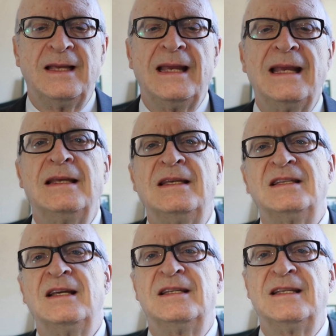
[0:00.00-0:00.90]

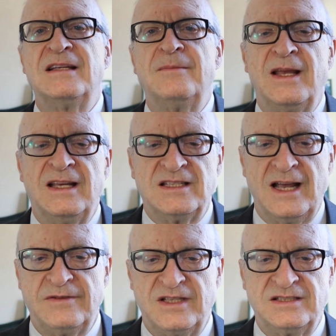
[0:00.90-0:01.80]
Insist as many
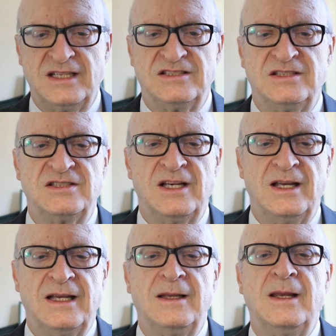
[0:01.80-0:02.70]
times as
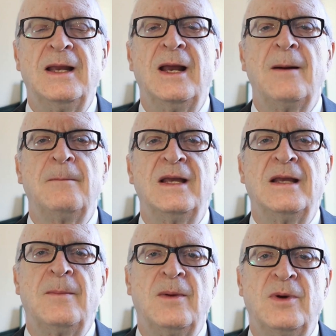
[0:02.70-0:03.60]
necessary, a
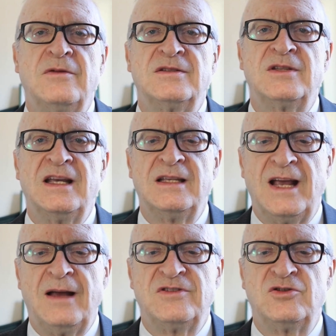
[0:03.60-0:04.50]
minimum of 3
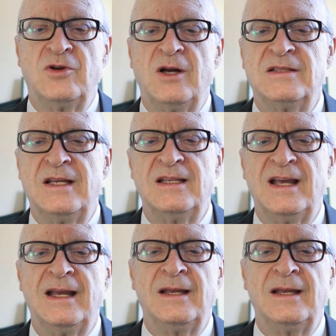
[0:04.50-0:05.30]
times throughout the day,